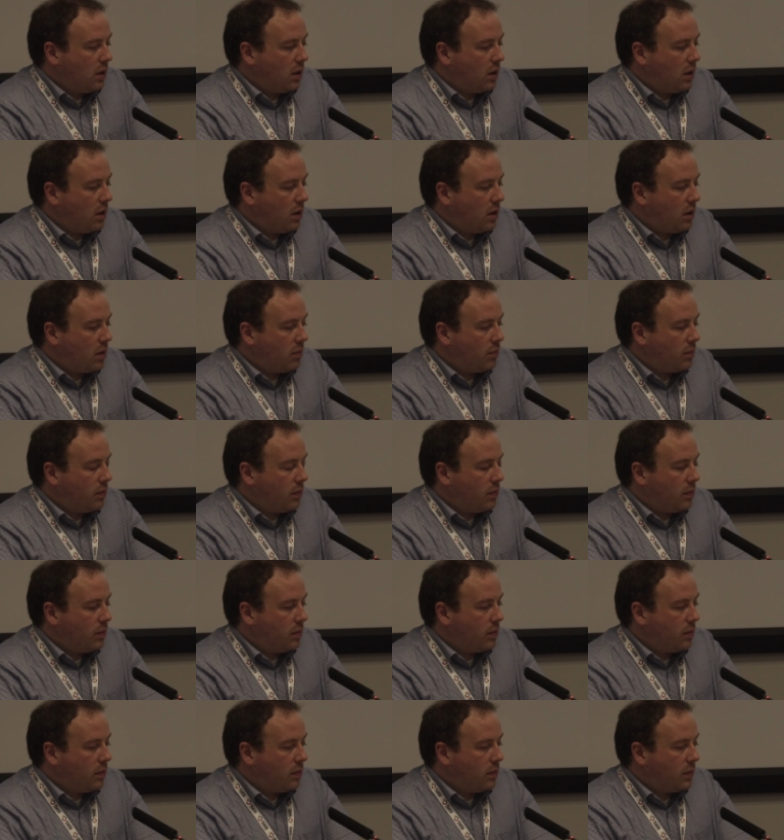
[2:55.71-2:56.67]
I'm
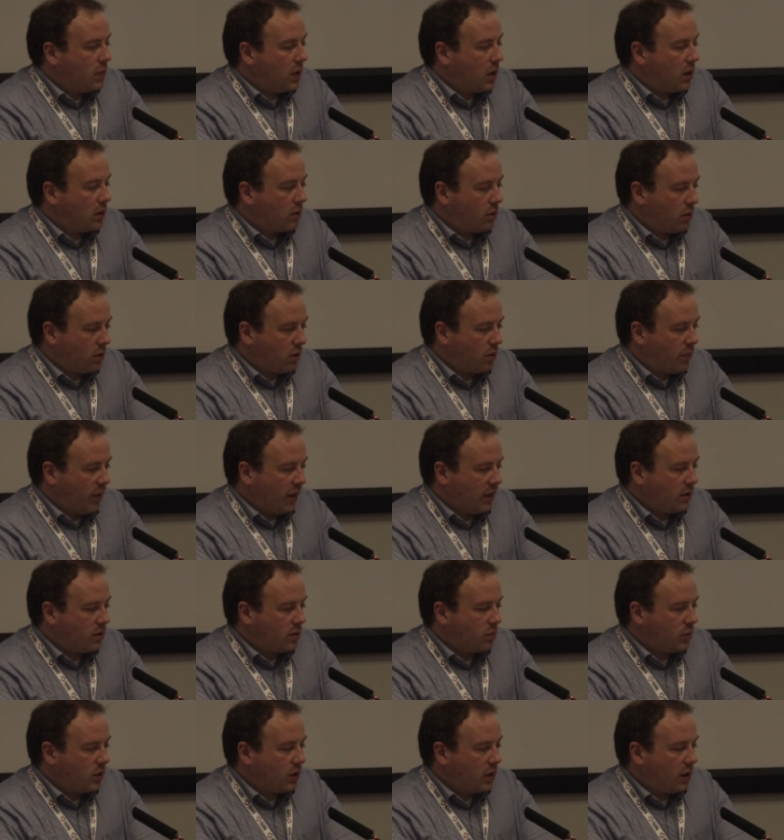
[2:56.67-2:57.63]
going to come back
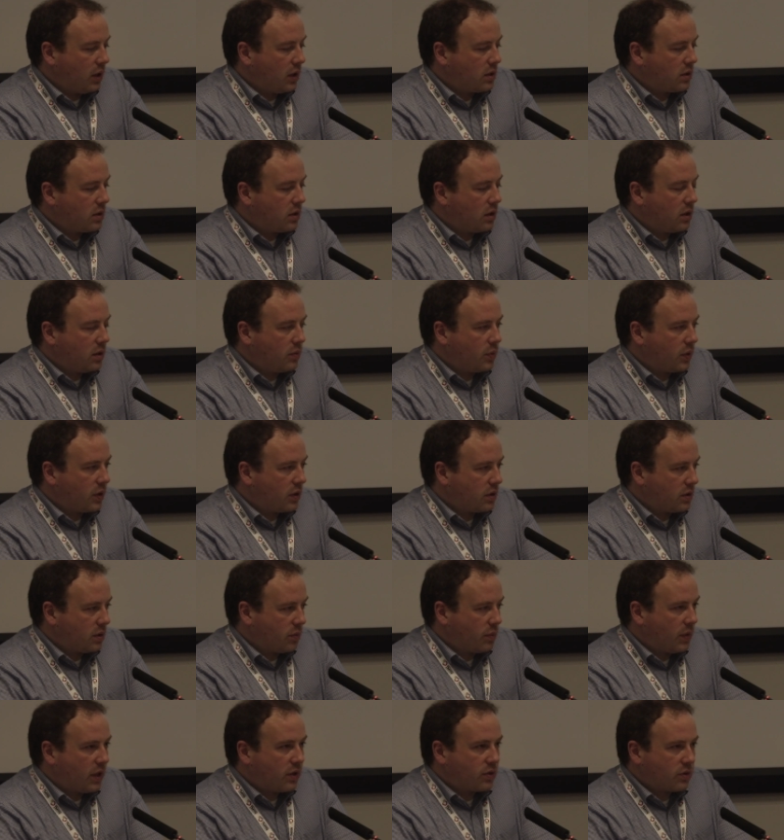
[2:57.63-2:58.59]
to them in the next slide because
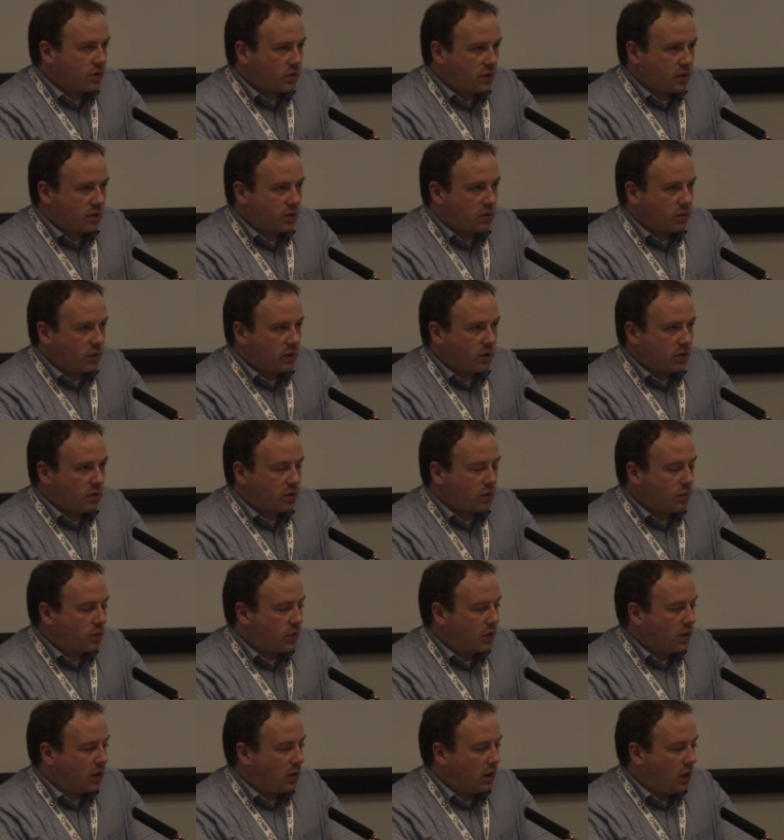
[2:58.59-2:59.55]
it matters as to whether
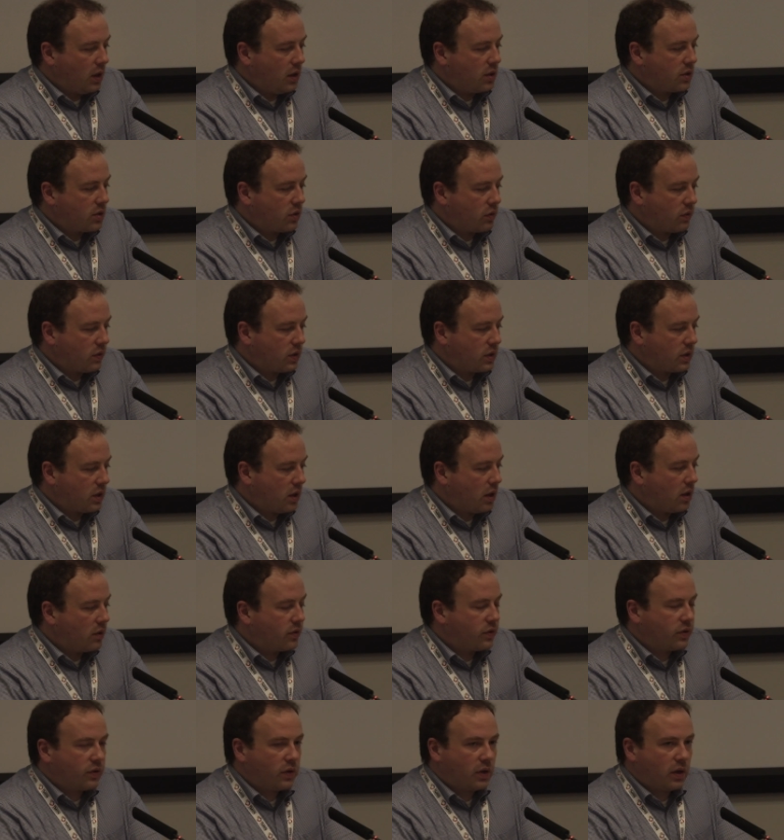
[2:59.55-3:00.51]
something is or is
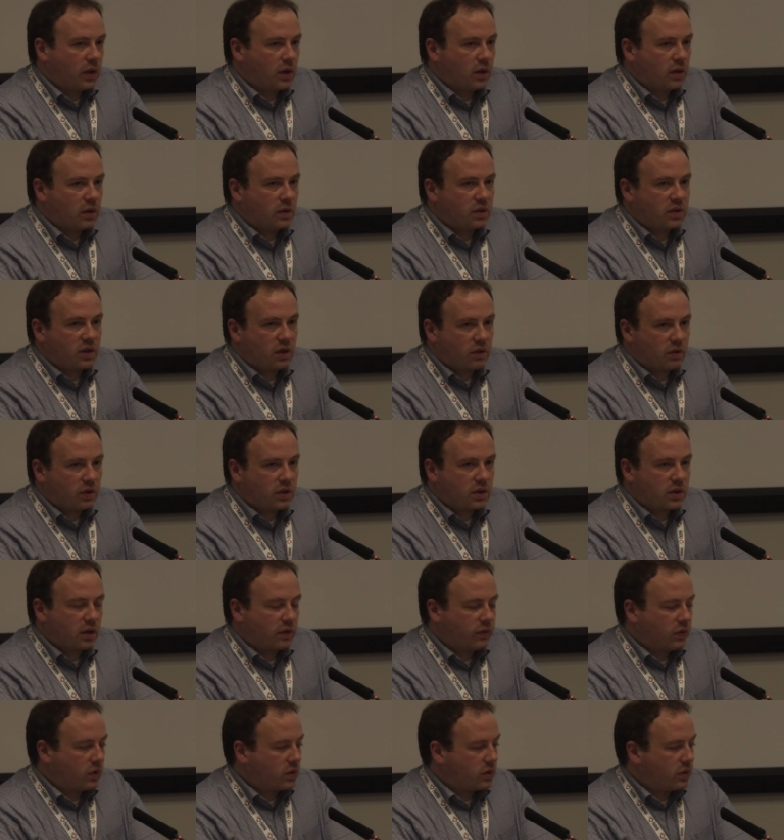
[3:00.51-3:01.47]
not a serious
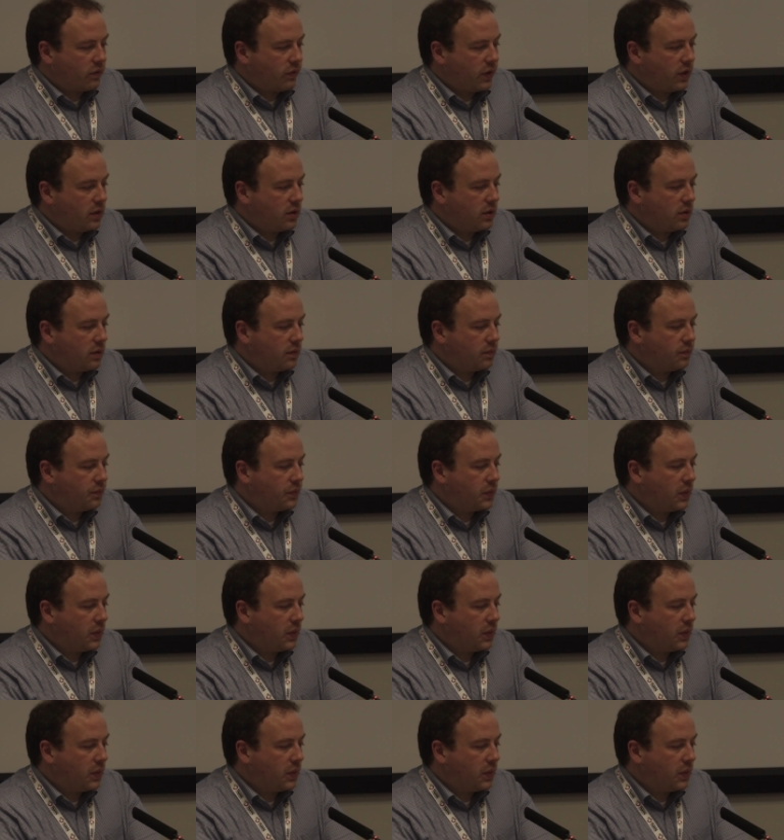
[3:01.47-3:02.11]
adverse event.